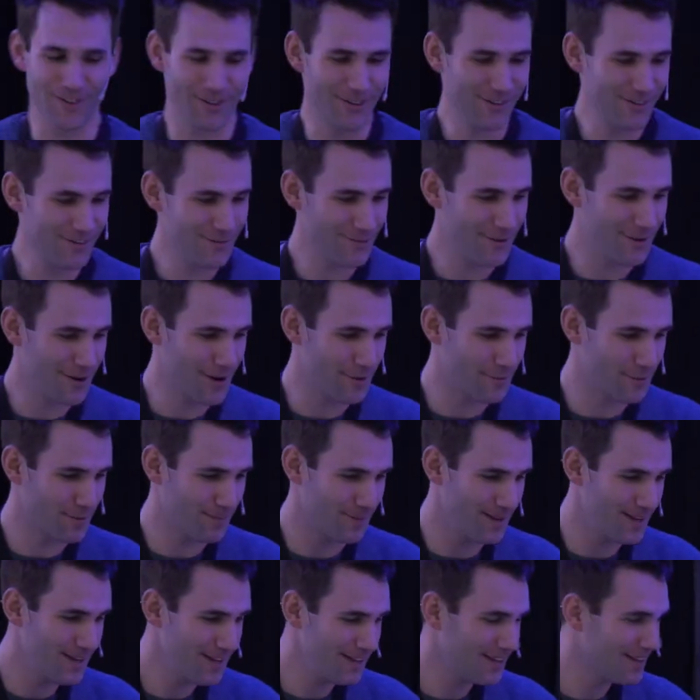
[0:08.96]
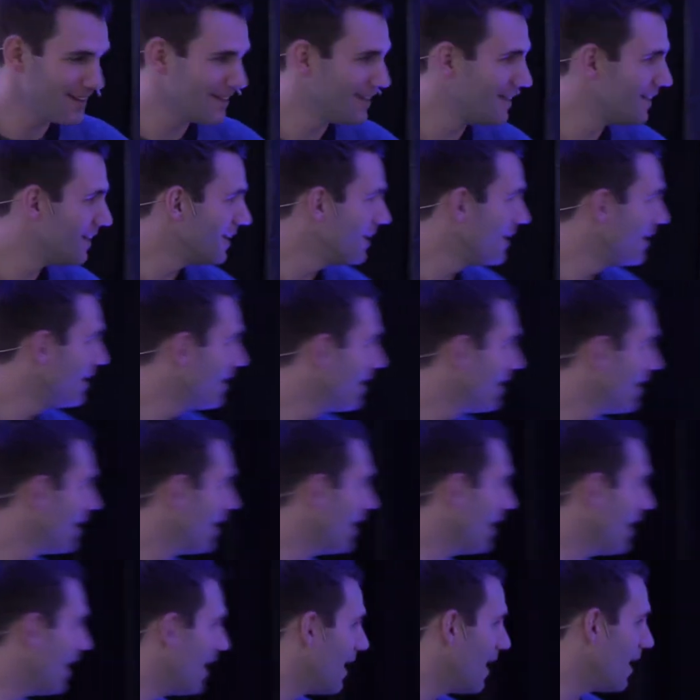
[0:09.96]
you all for having me.
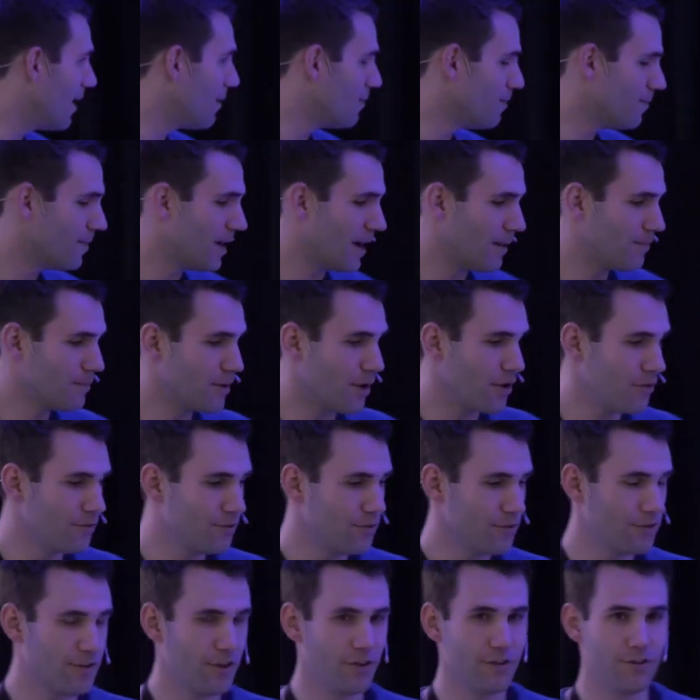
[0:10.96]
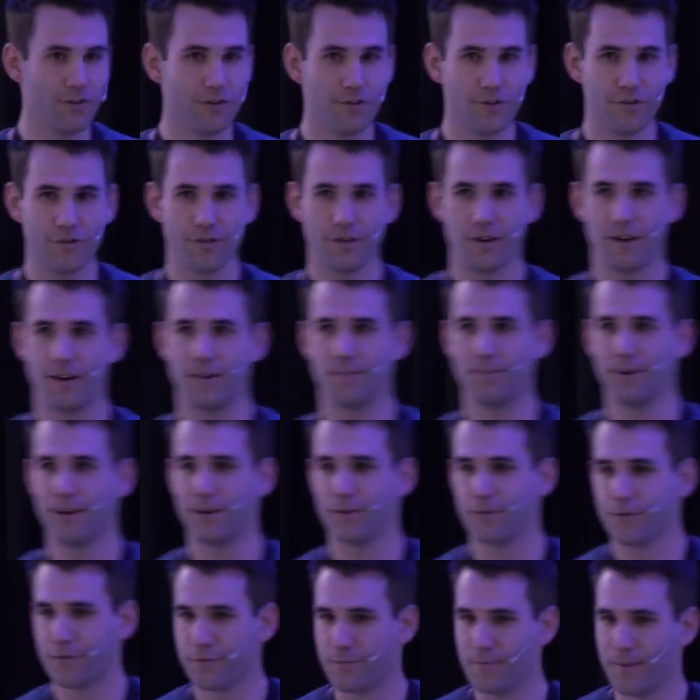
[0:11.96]
Um, I'm going to tell you a bit
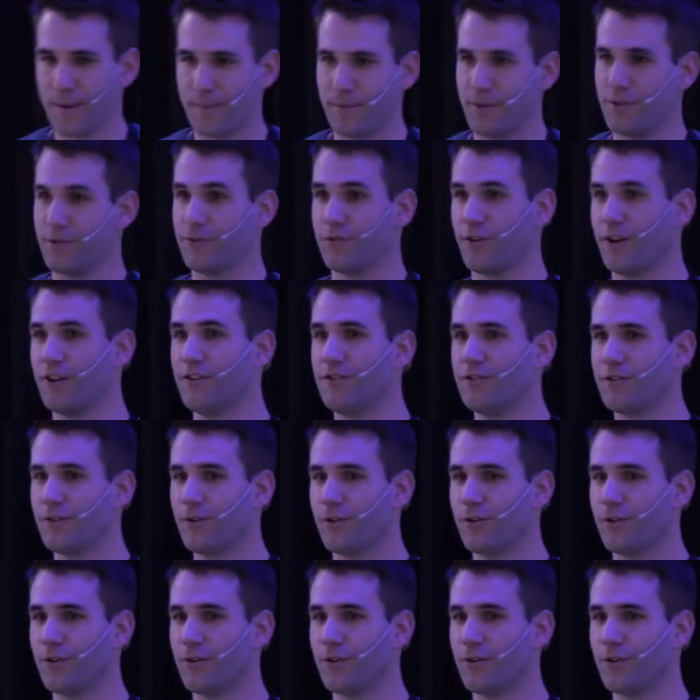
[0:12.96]
of maybe a strange